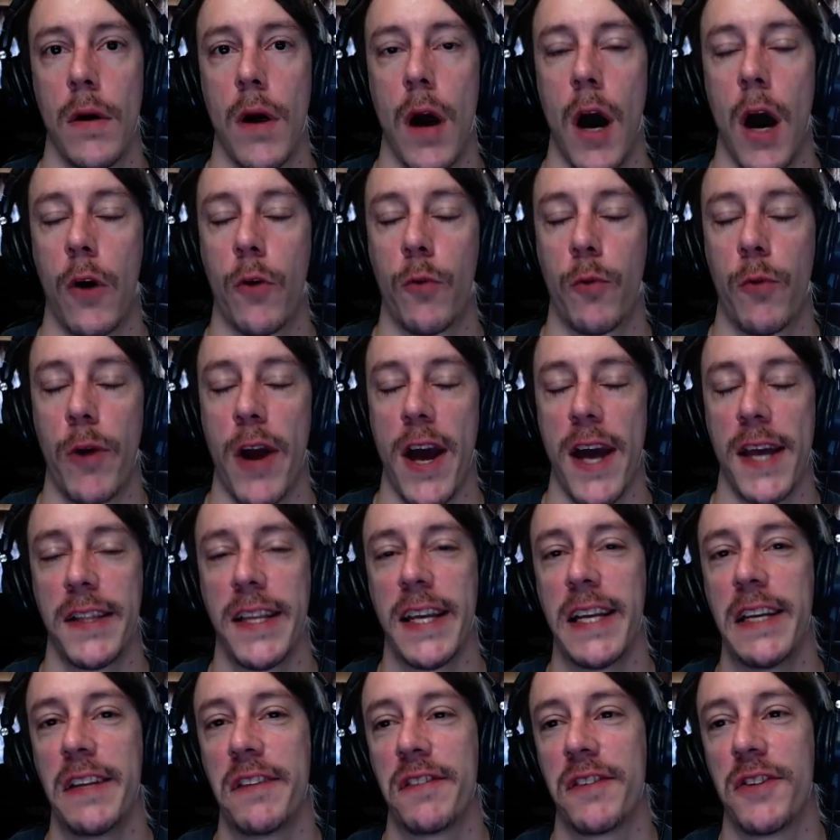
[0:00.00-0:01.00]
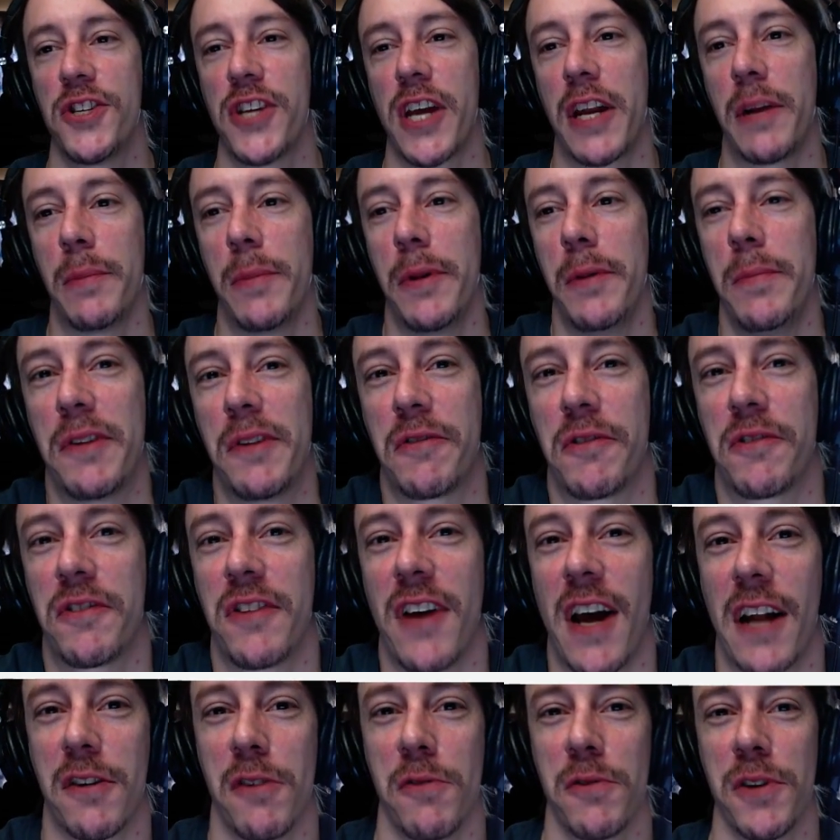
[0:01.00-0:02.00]
All right, ladies and gentlemen, Mister
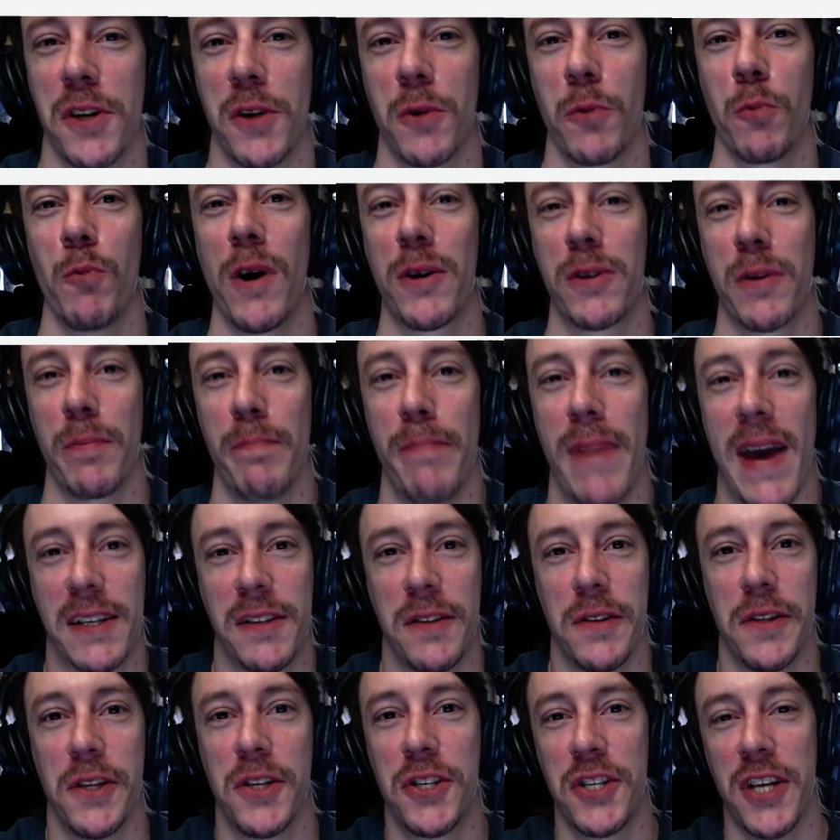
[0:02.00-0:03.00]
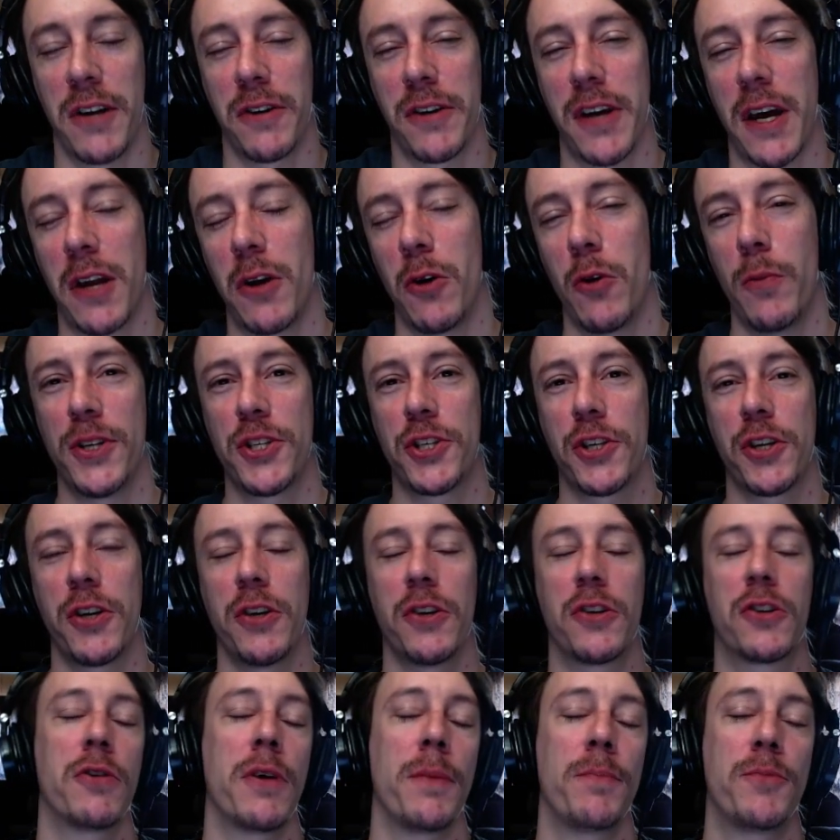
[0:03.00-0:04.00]
Sotko here. Welcome back to the channel. Got a whole bunch of
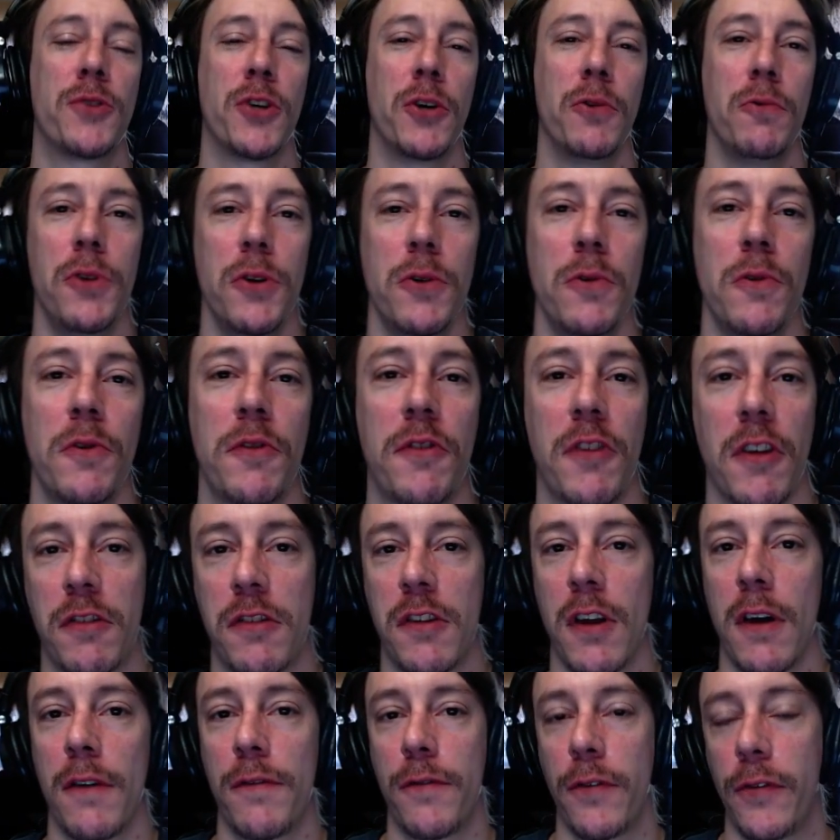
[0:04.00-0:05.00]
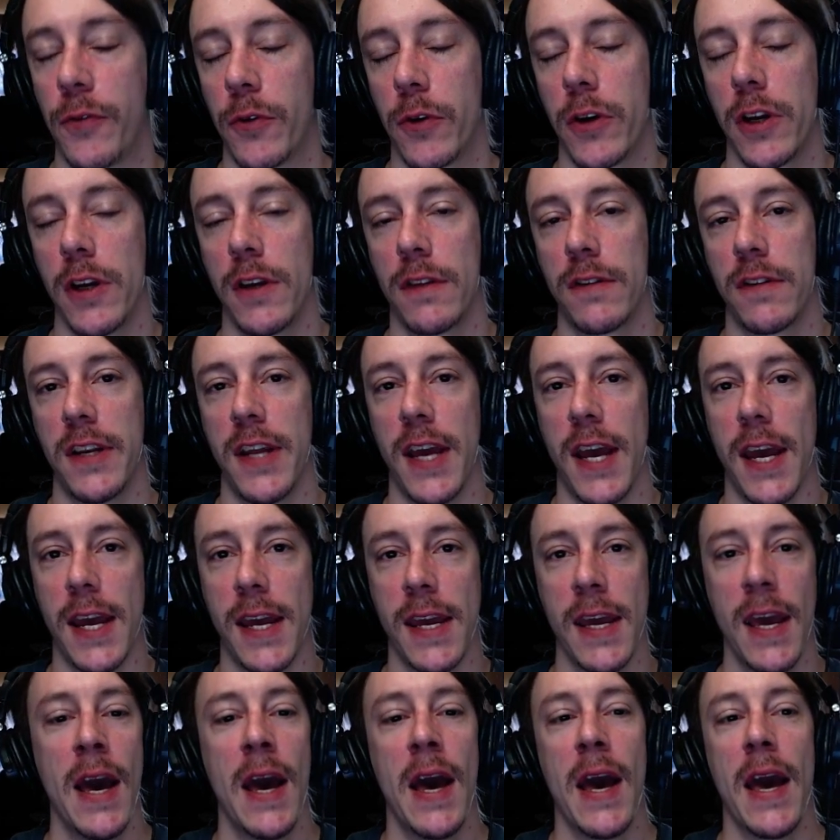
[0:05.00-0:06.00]
good crypto news stuff for you
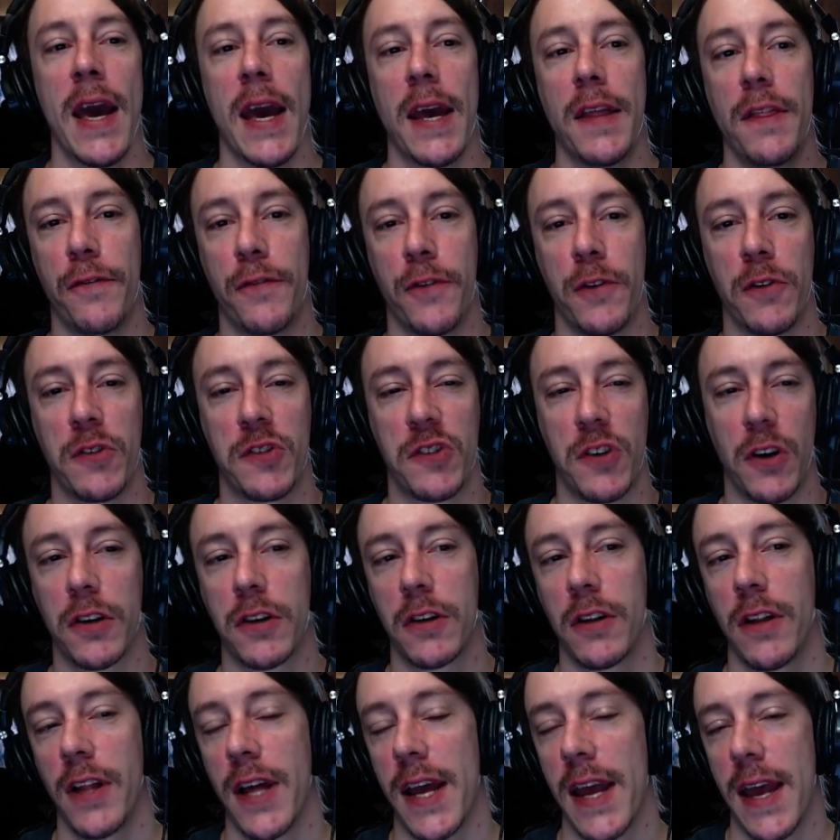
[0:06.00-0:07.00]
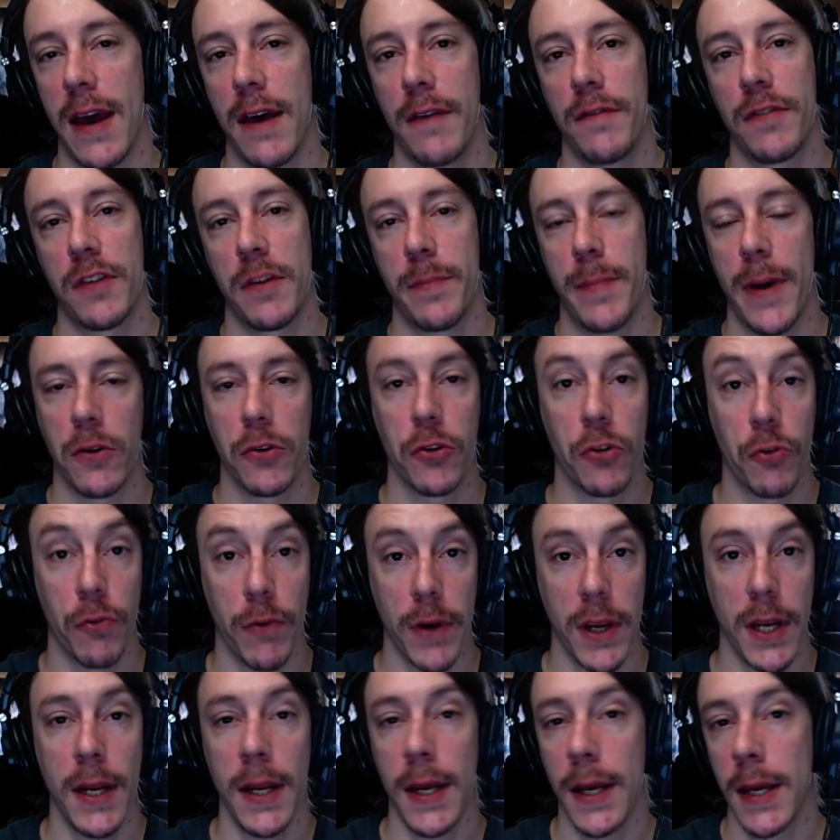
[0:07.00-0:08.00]
today. And the first article I have is about
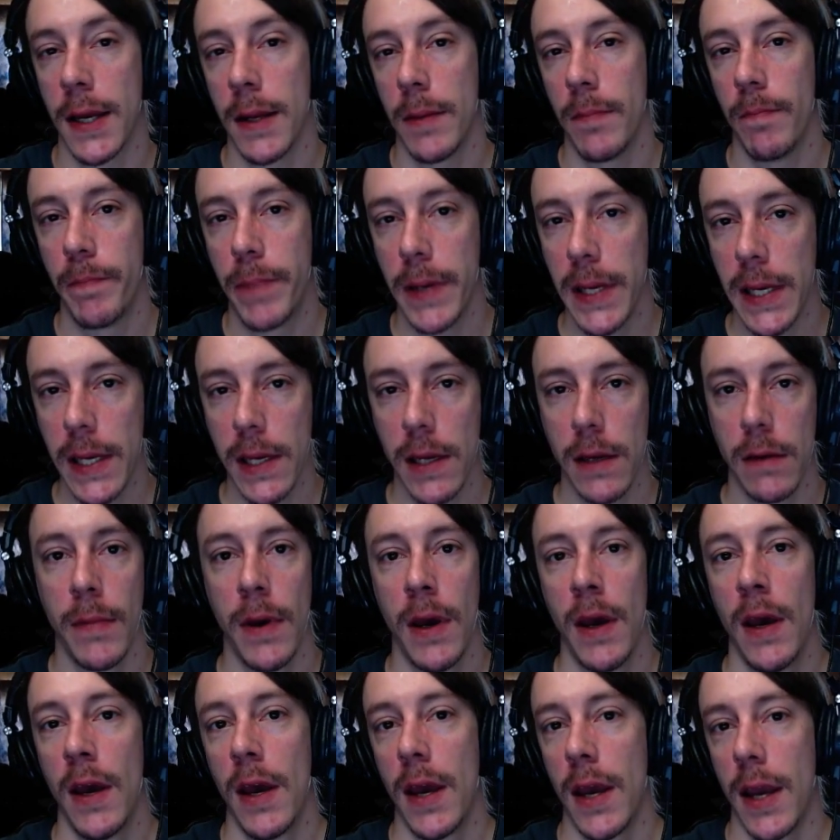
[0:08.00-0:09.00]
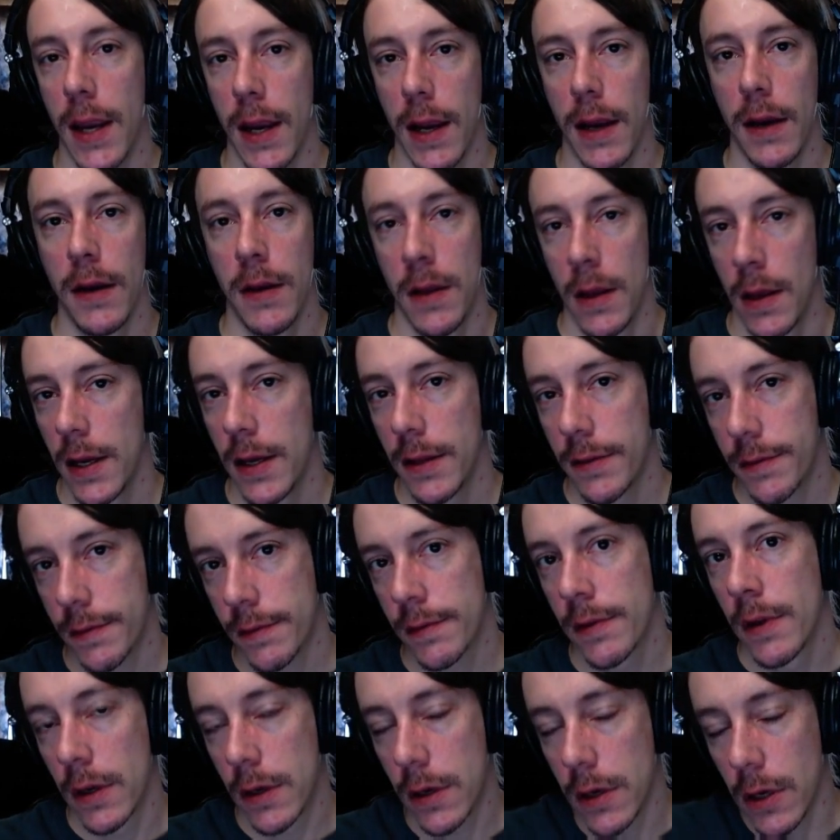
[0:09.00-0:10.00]
Grin and Beam, and
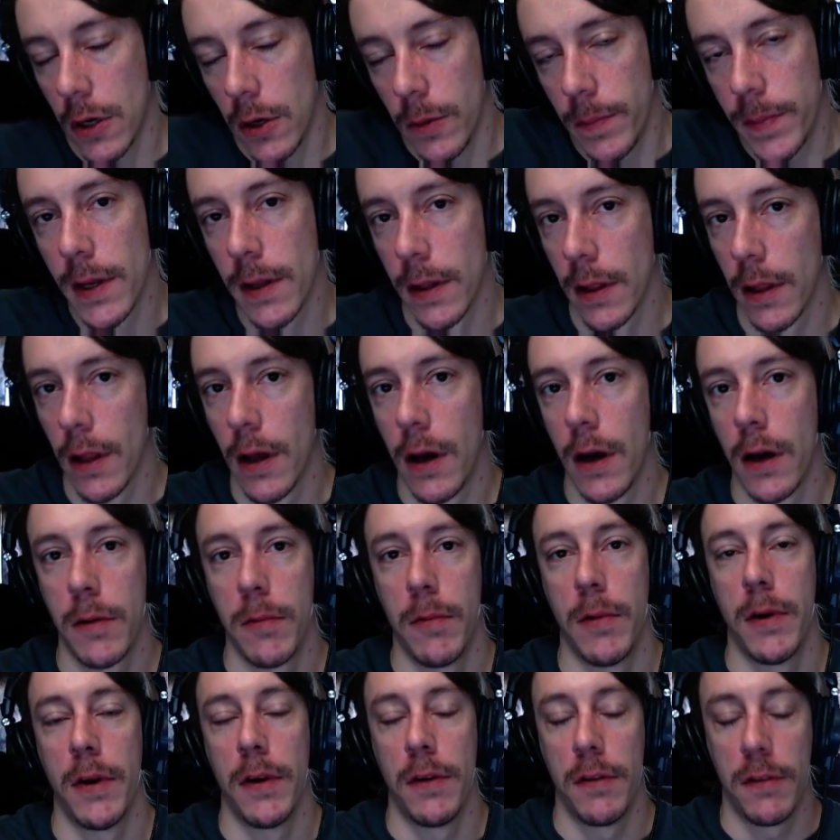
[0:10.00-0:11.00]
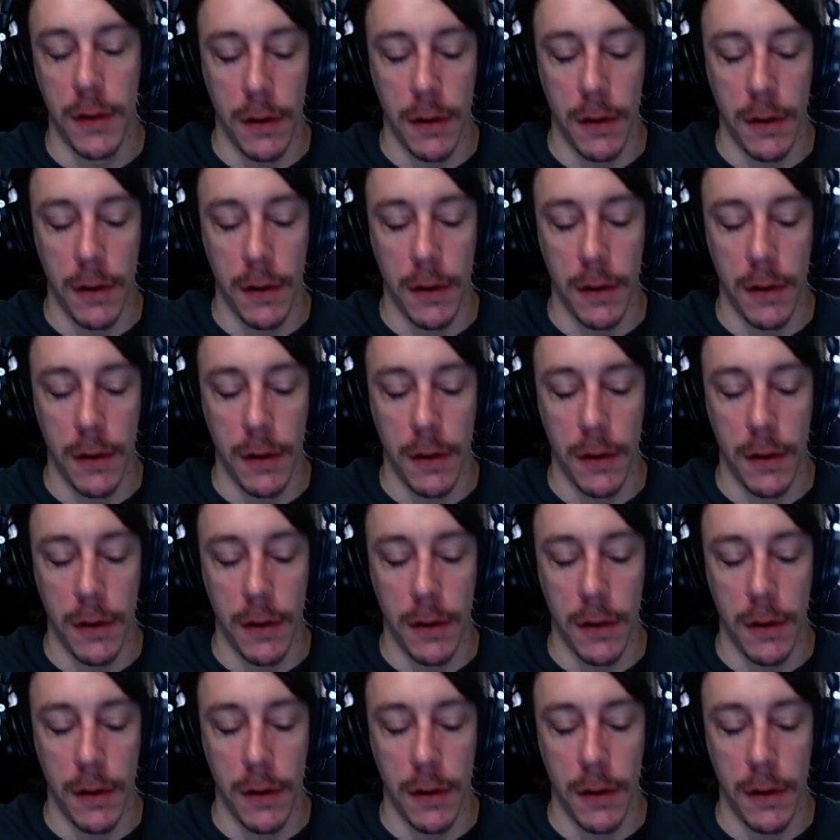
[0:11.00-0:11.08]
it's going to be a long one.